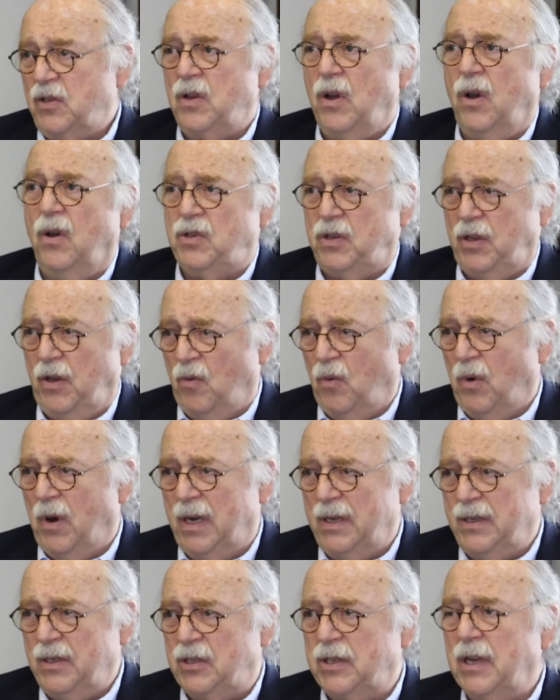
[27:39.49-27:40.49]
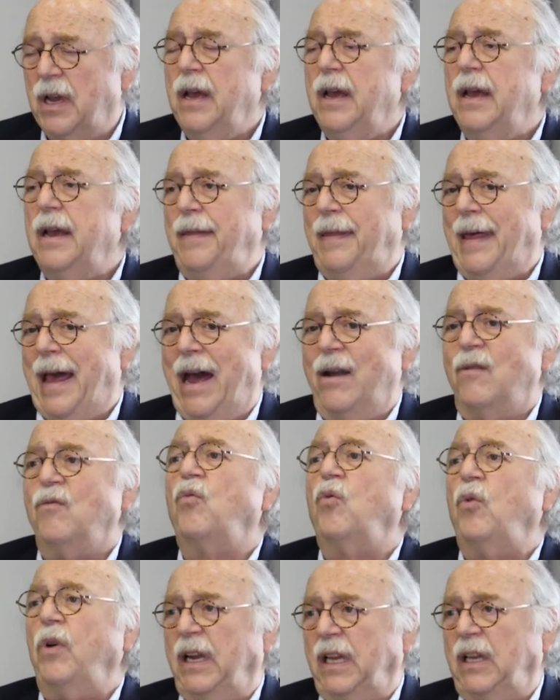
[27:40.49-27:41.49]
Those are the ones that
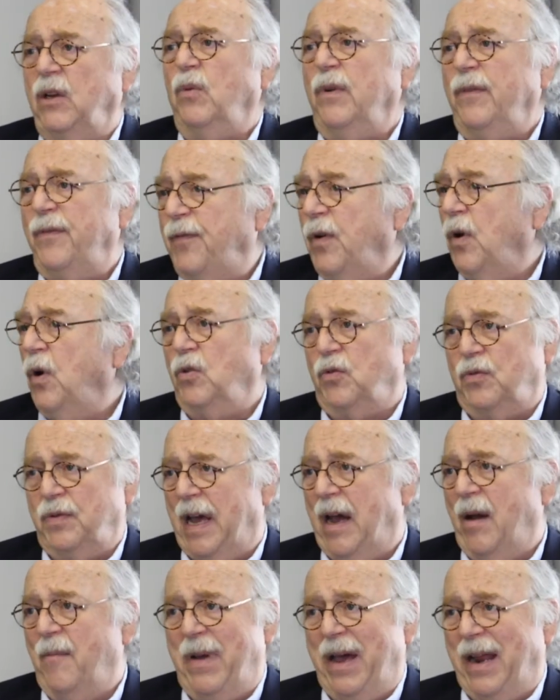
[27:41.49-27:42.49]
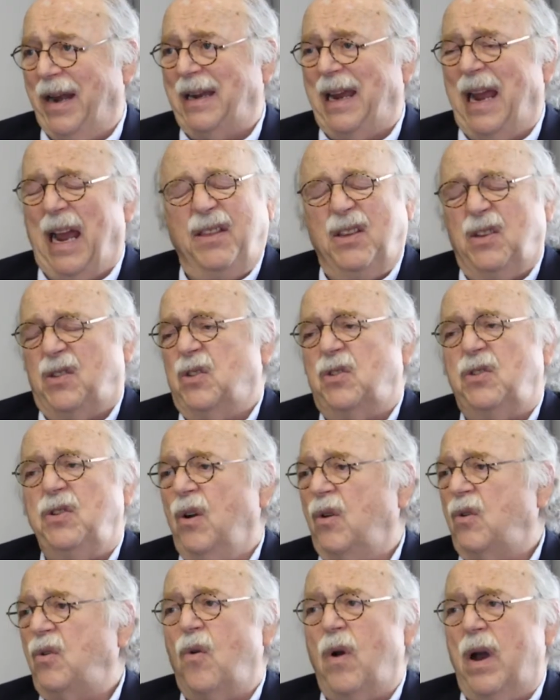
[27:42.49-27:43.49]
really would fold without Medicaid. There's just
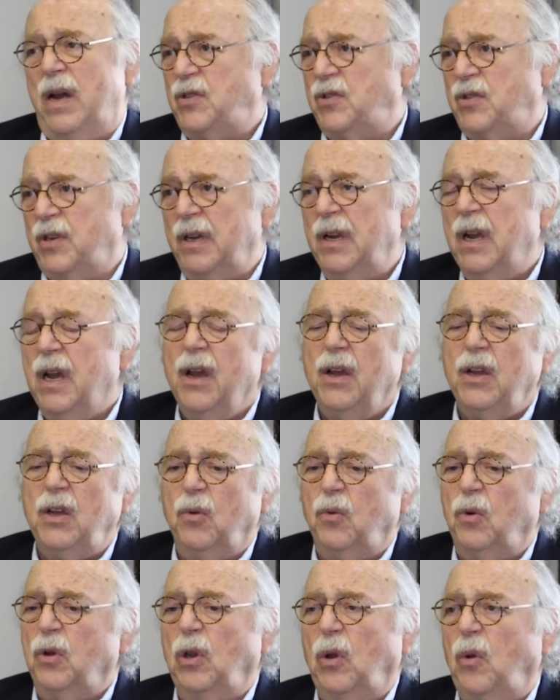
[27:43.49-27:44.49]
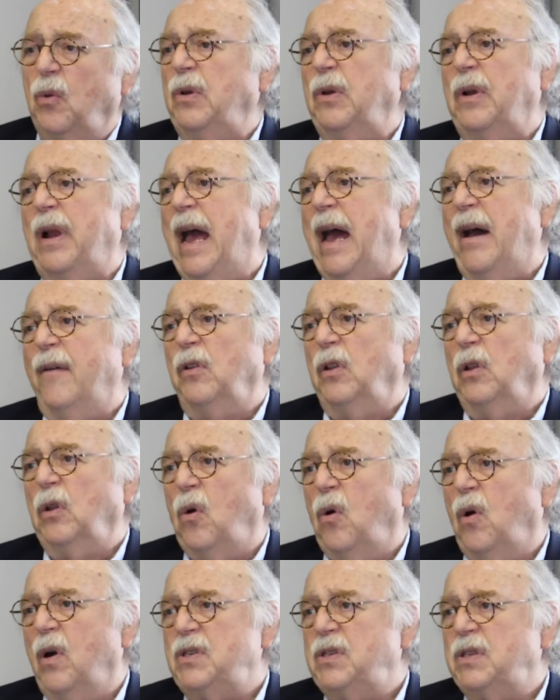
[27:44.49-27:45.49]
no question you'd have a
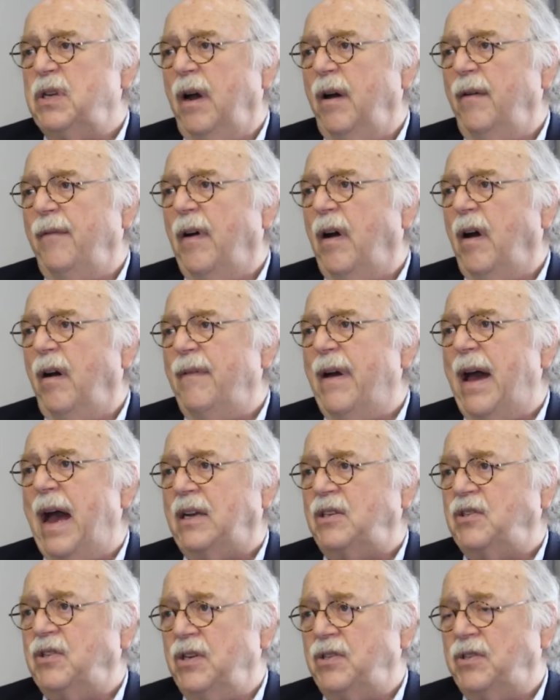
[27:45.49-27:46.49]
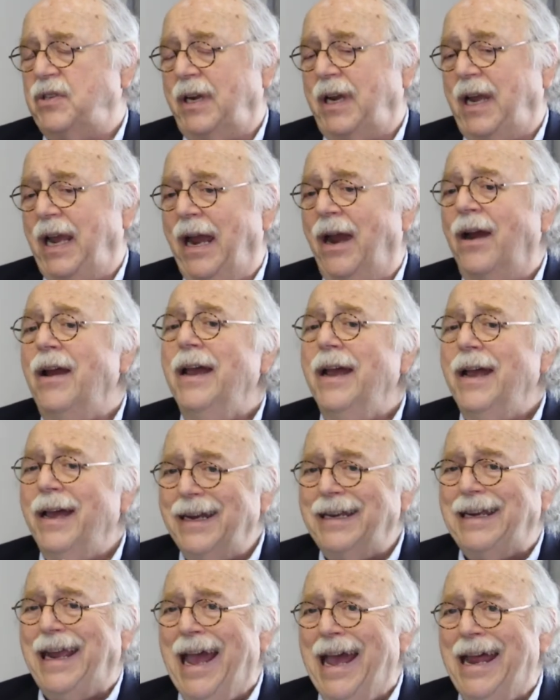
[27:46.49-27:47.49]
loss of access to care. And
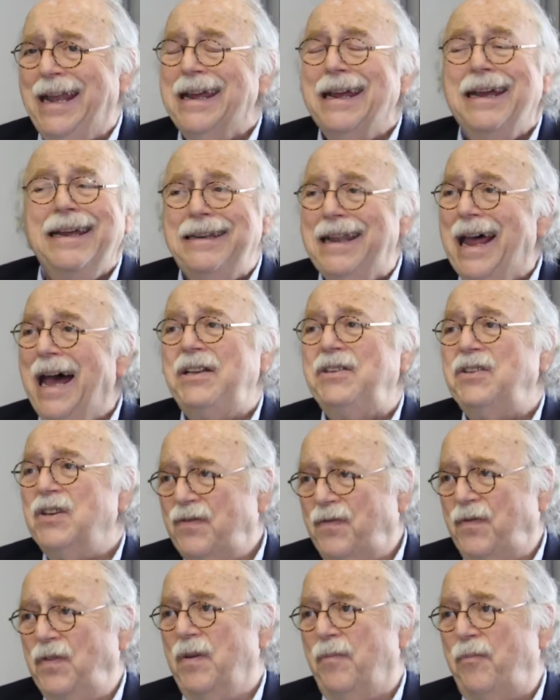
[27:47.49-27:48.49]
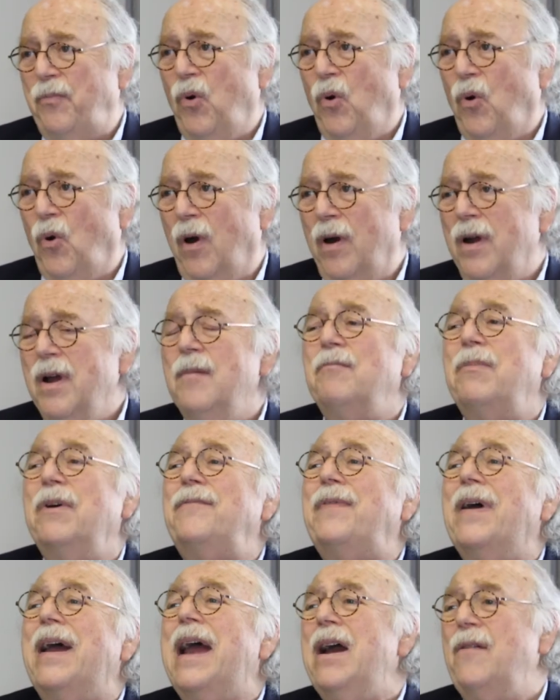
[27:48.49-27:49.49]
again, not just for the poor, but
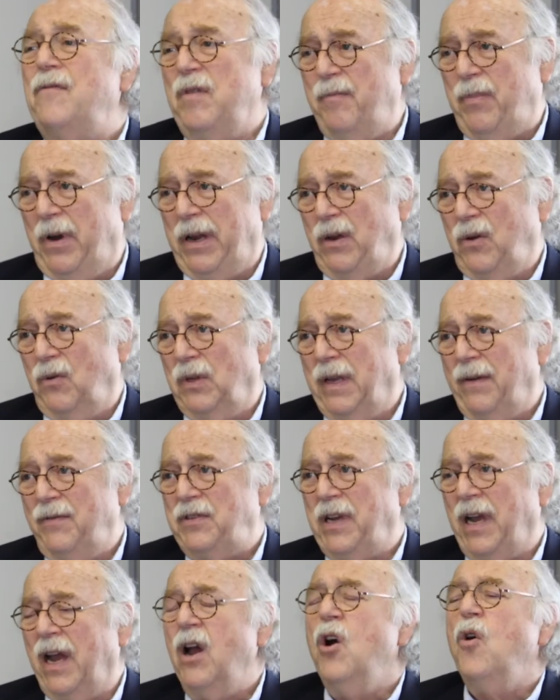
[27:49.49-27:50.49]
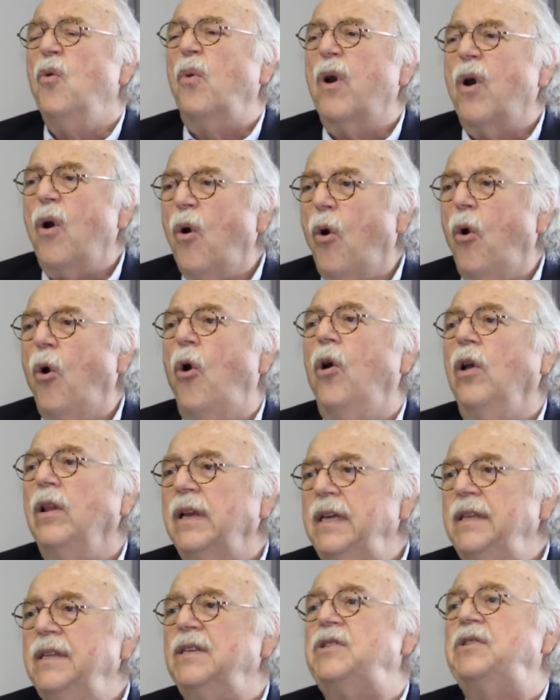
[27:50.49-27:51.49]
for everybody who lives here. We're all
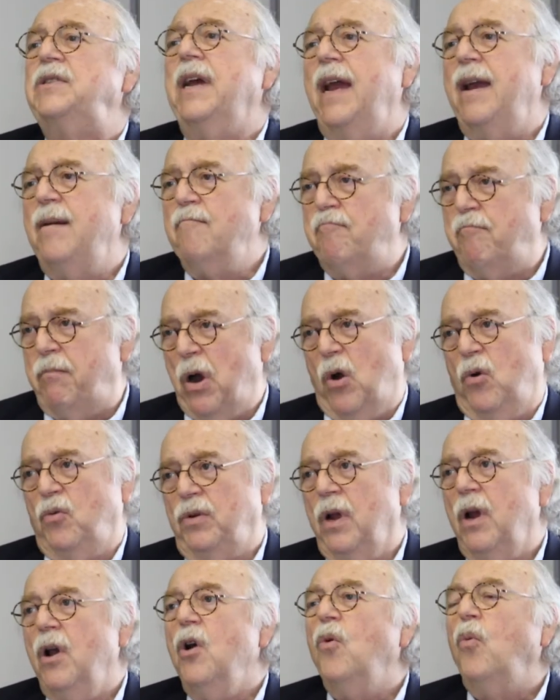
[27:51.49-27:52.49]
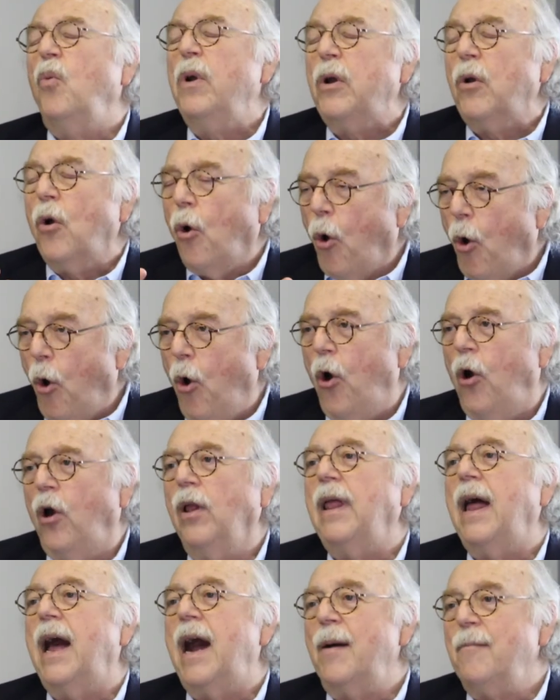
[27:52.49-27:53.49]
in the same boat. We
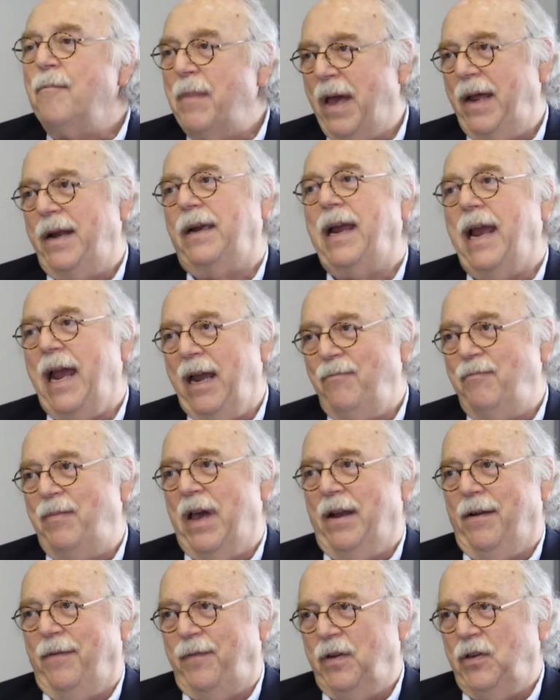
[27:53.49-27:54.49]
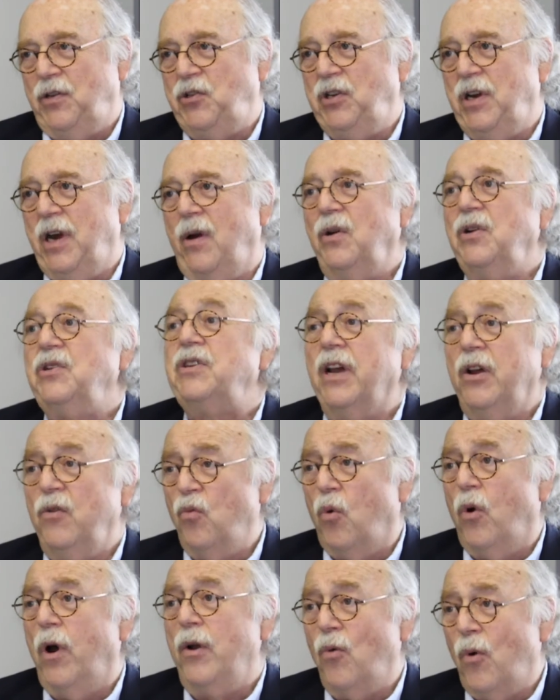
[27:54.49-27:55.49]
all are Medicaid beneficiaries in
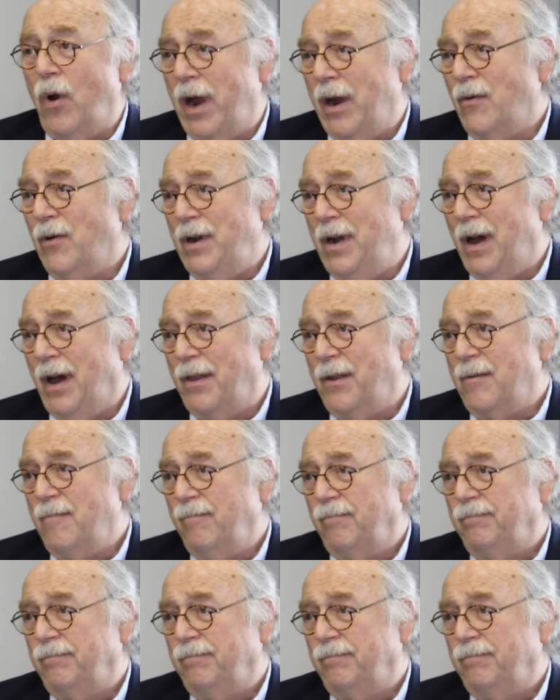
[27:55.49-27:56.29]
one way or another.